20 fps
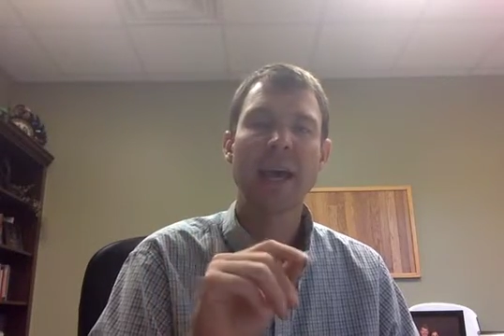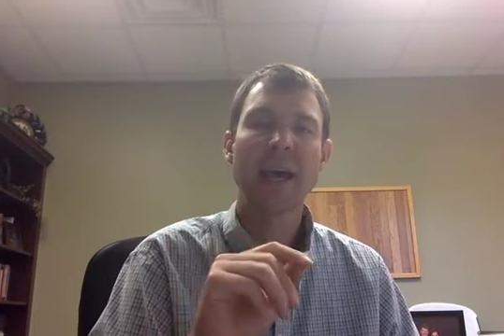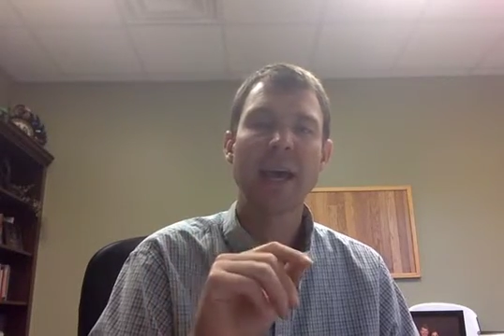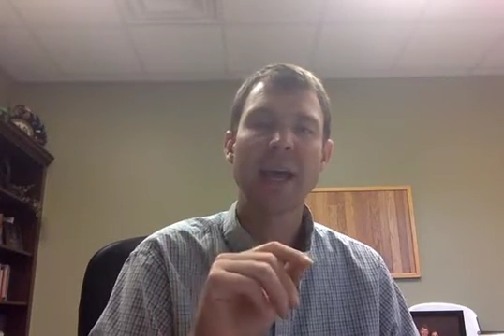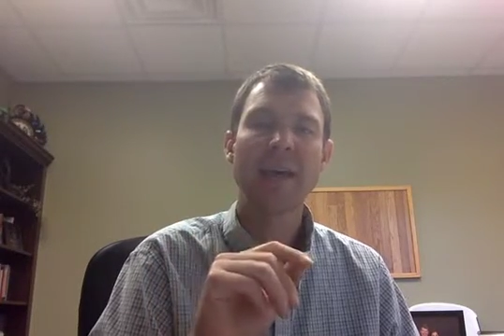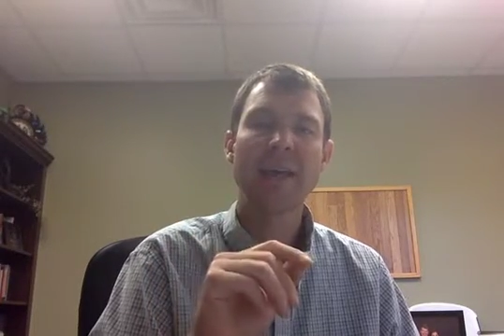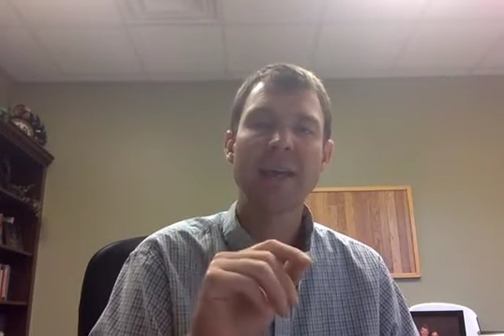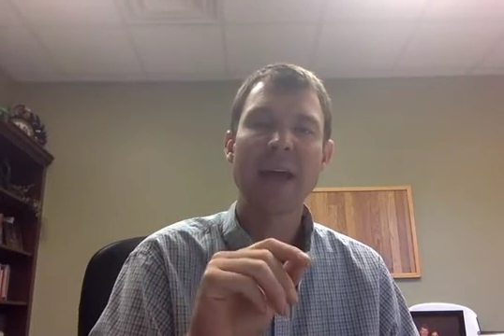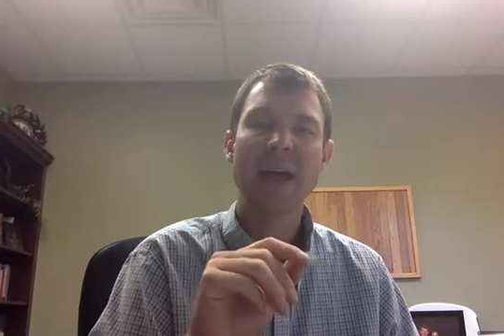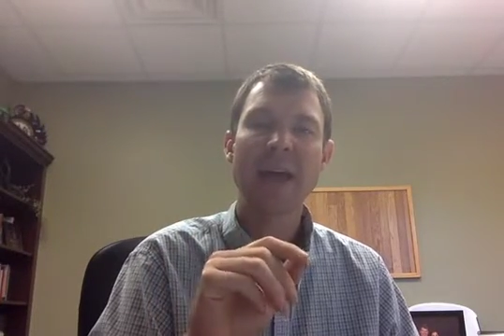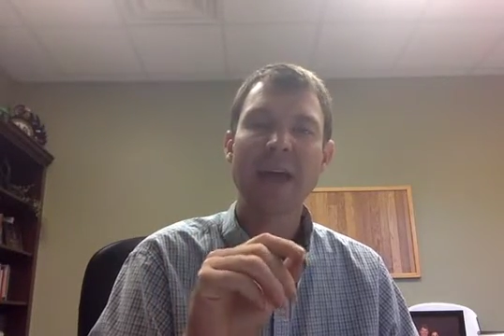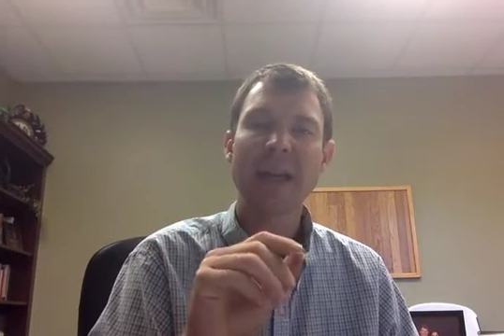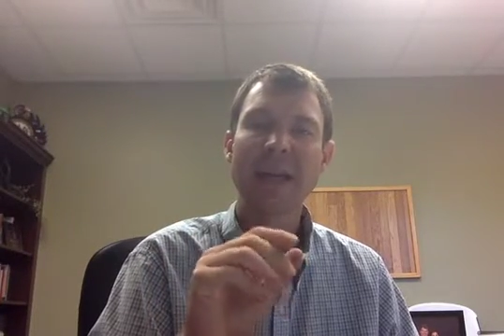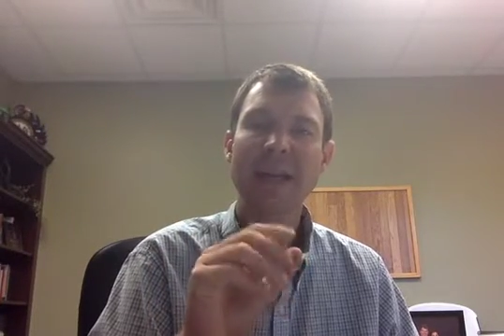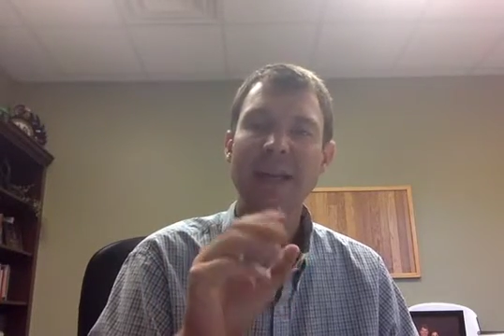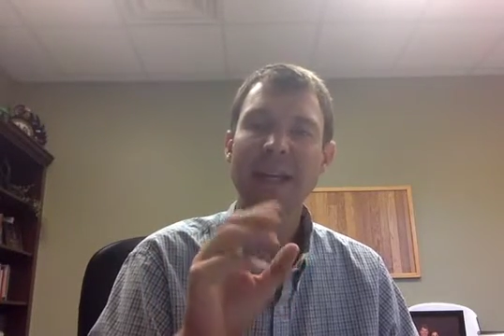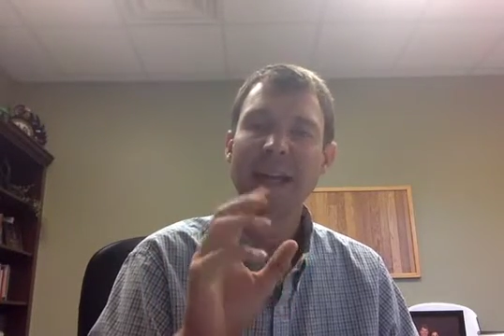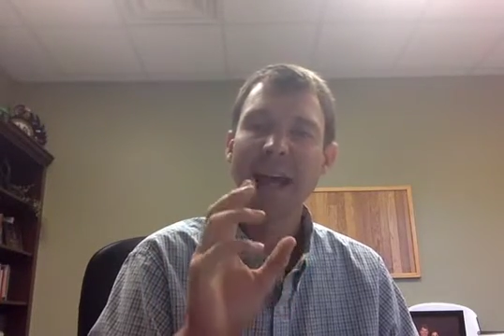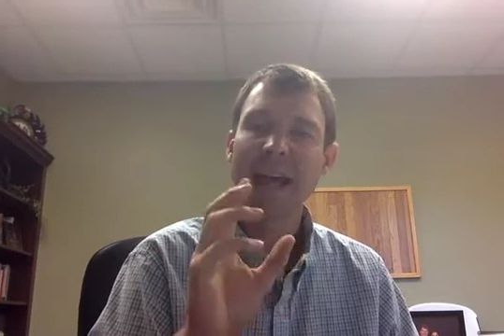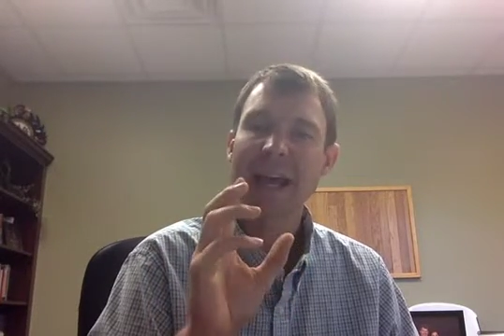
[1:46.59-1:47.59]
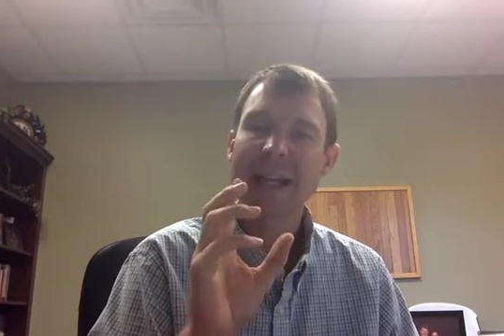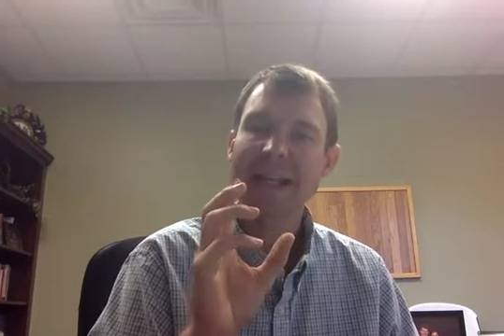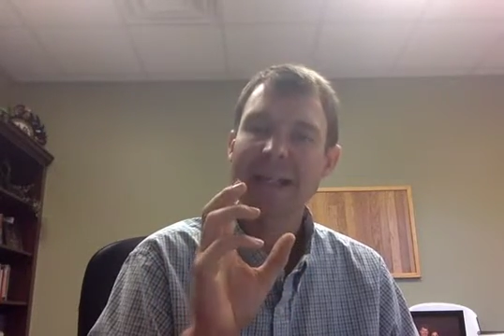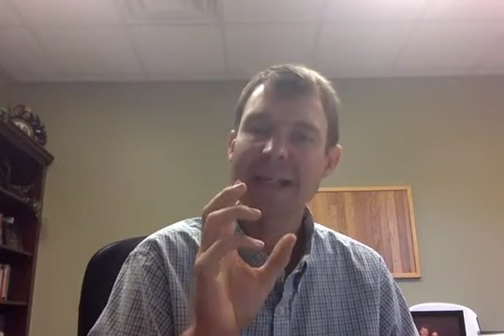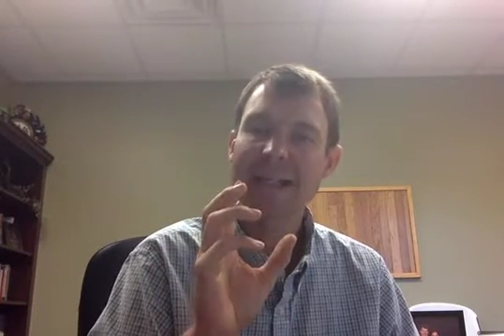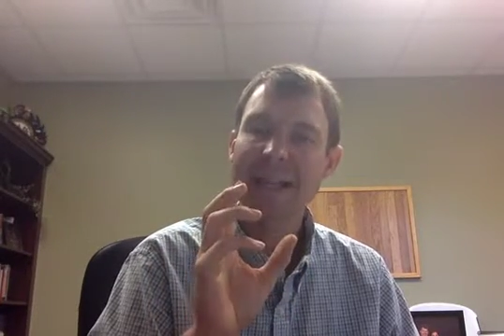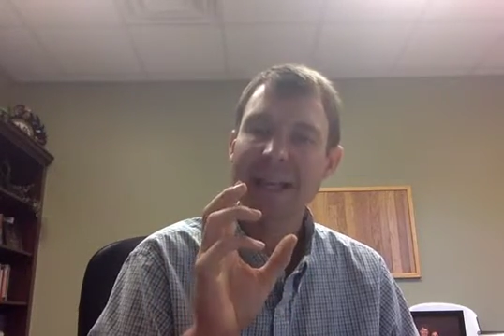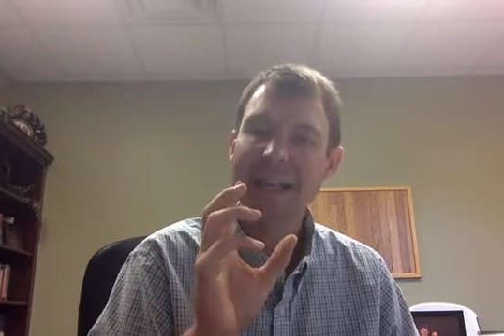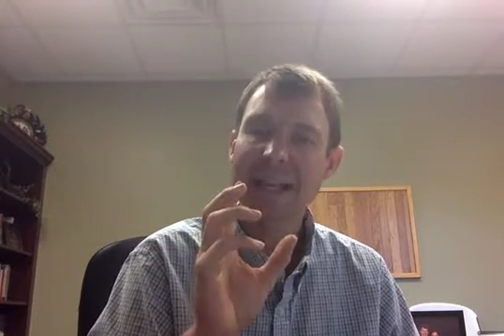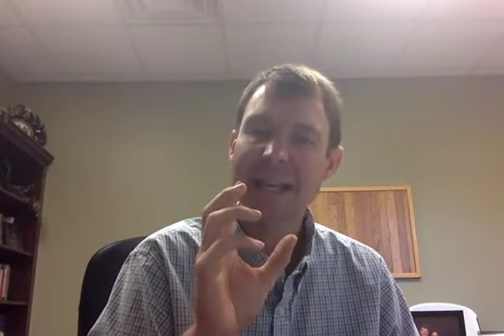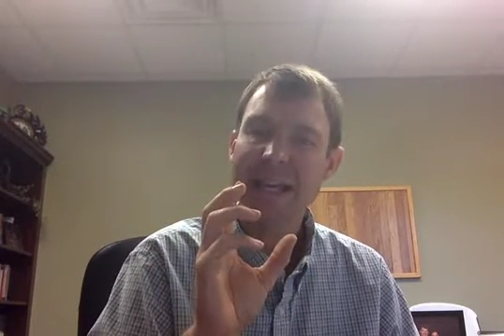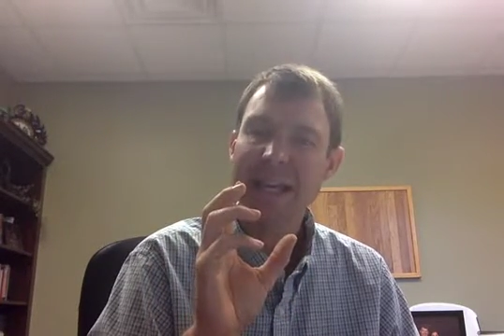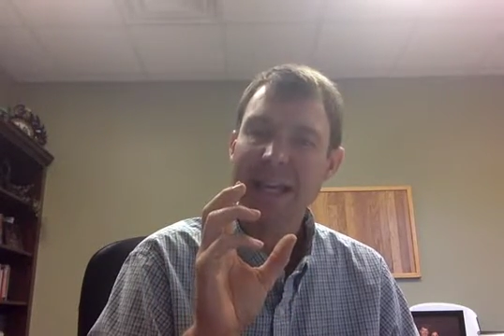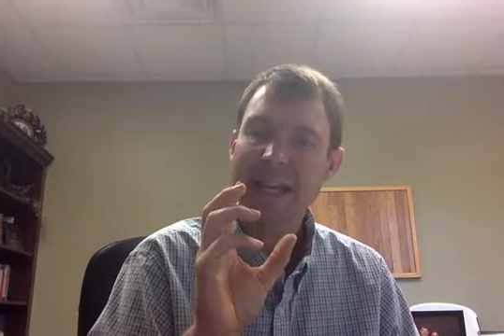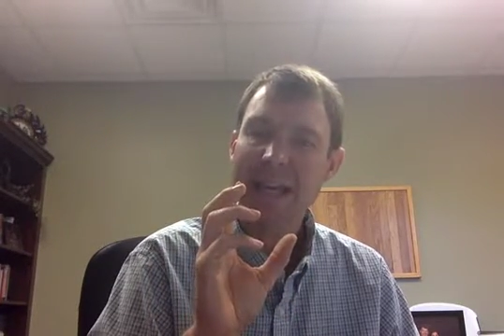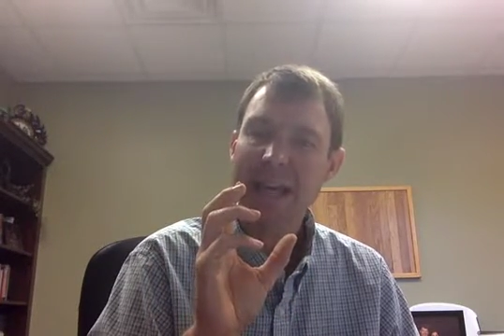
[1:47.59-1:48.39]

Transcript: And that indicates the